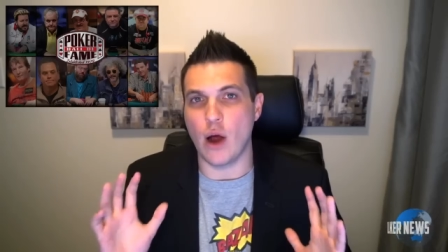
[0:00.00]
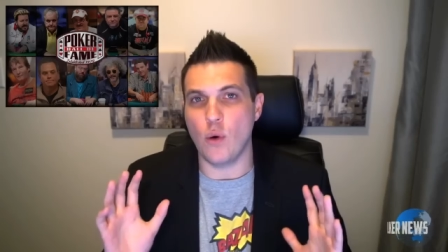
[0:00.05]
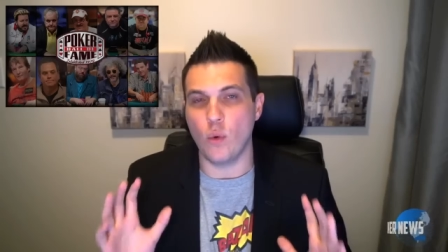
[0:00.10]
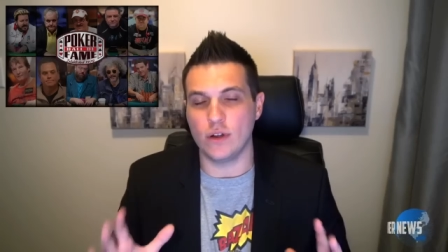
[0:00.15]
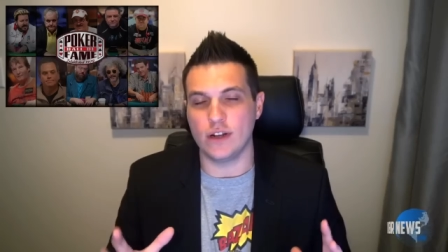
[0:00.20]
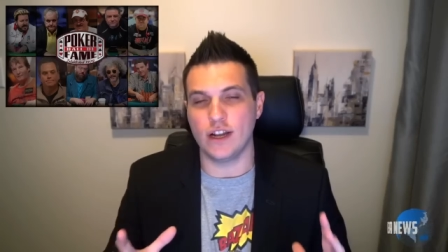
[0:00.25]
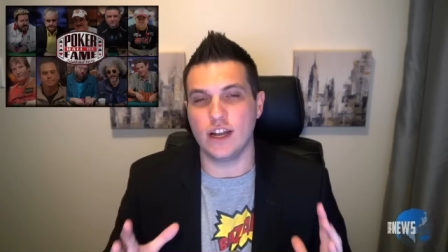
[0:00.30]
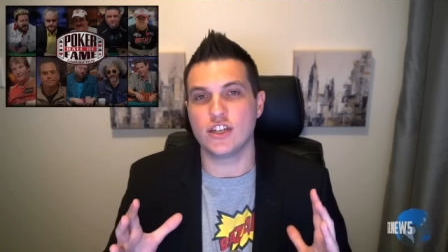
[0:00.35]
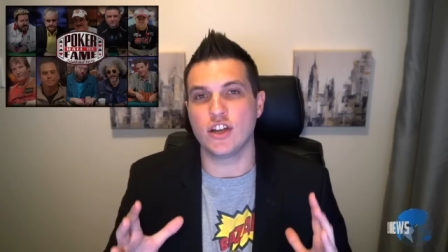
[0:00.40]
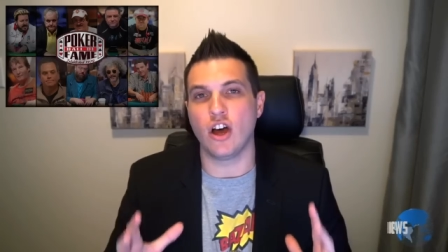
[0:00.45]
I
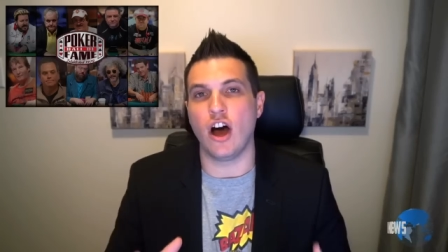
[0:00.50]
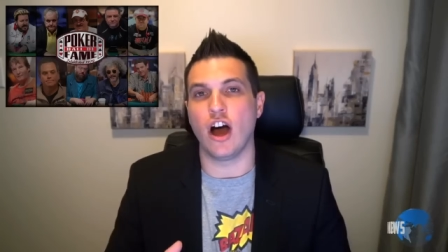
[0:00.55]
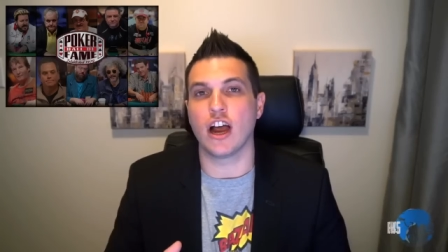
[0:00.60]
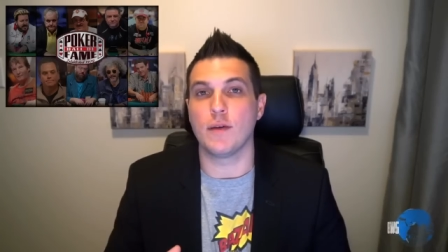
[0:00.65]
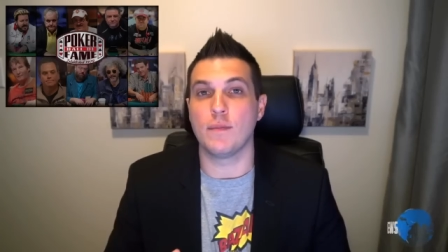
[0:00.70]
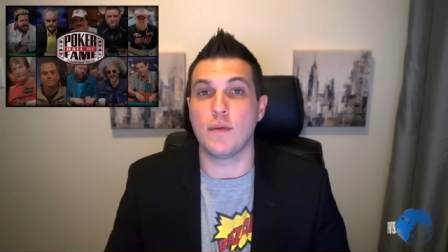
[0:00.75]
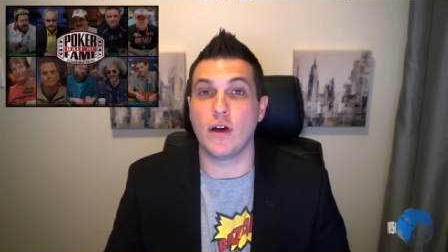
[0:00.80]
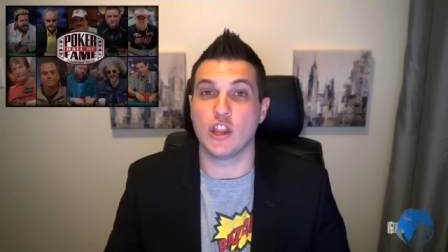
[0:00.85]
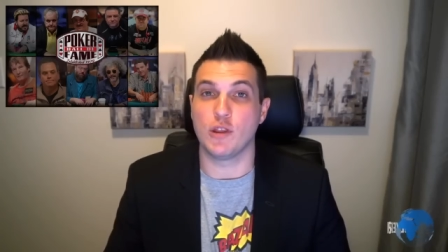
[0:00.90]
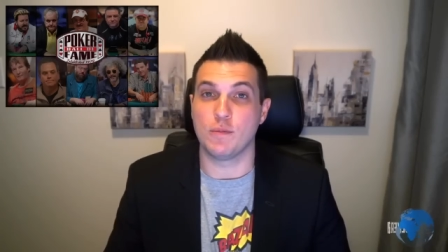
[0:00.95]
want to
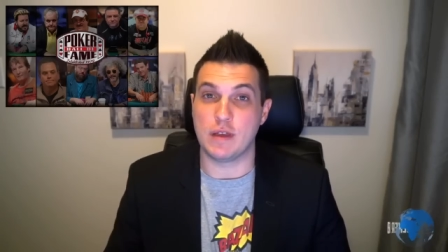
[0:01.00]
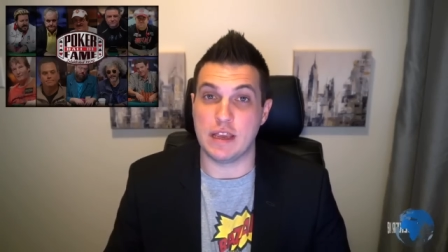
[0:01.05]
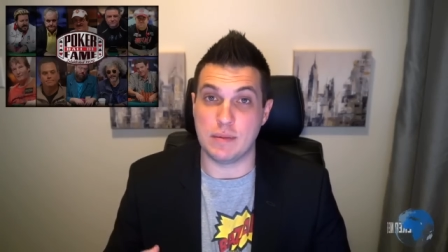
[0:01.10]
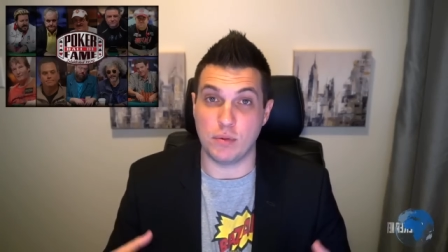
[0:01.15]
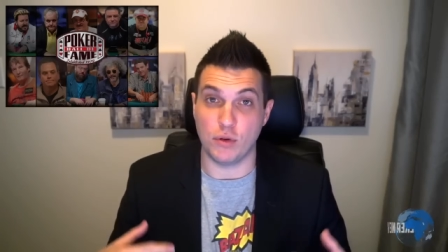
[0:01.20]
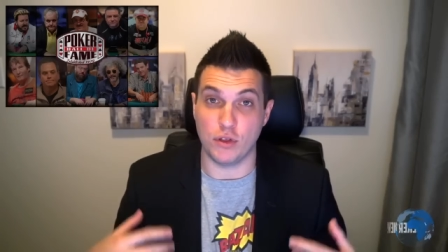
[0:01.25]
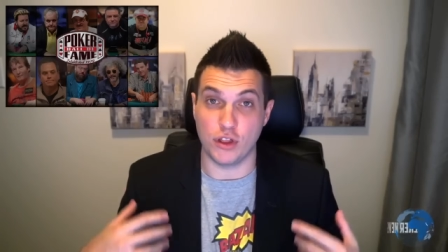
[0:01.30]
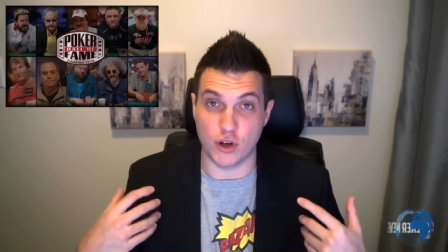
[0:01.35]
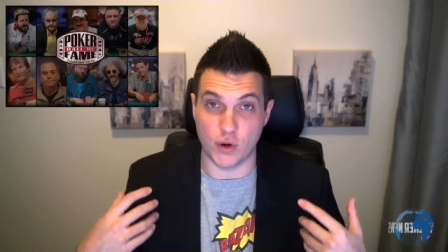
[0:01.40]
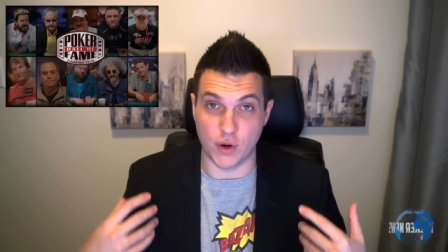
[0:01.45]
talk about the
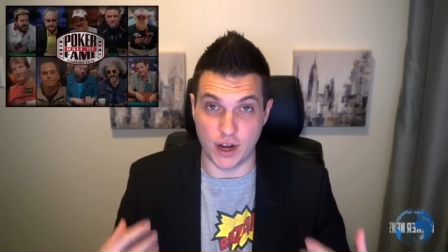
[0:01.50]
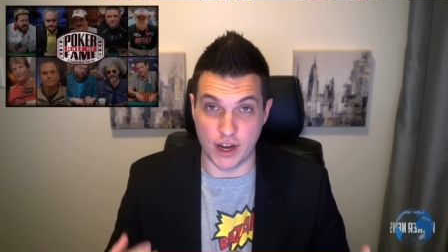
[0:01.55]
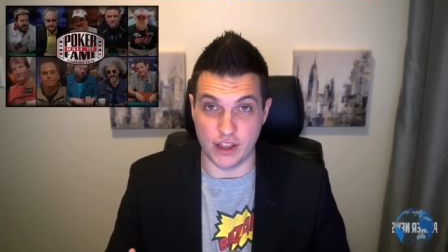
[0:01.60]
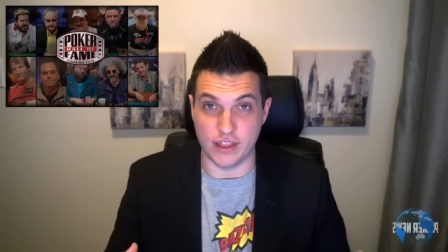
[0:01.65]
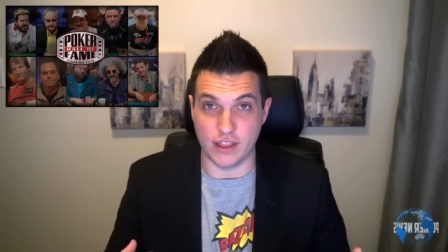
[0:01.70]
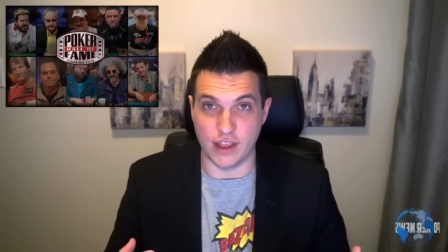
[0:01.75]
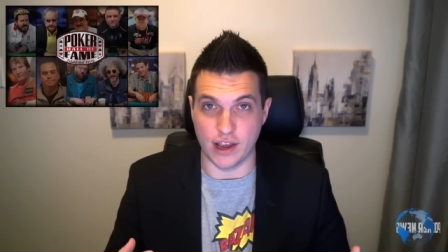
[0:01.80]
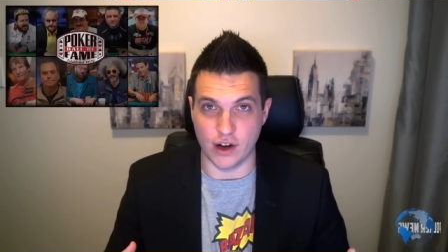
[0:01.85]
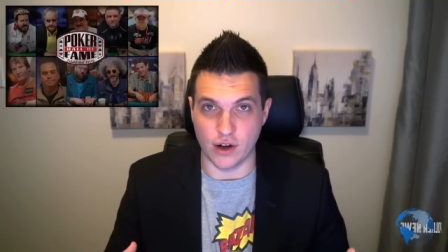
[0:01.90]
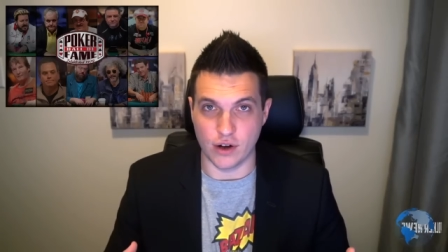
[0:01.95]
people that are
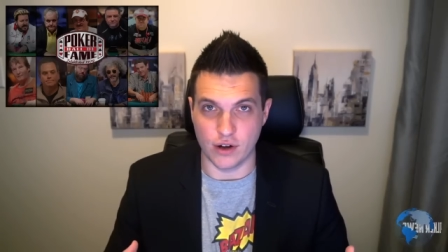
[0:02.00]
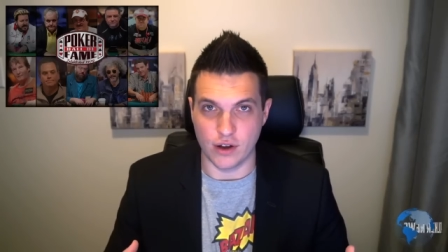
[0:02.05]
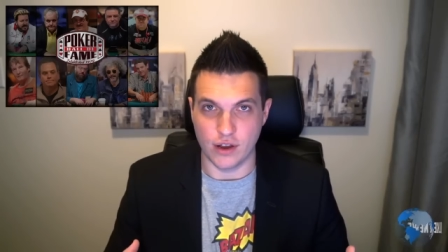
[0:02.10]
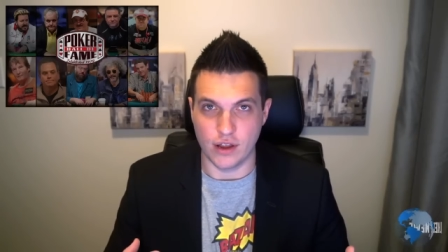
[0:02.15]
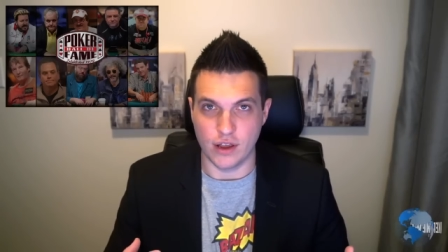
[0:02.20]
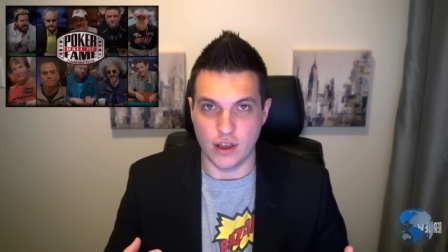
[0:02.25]
in there.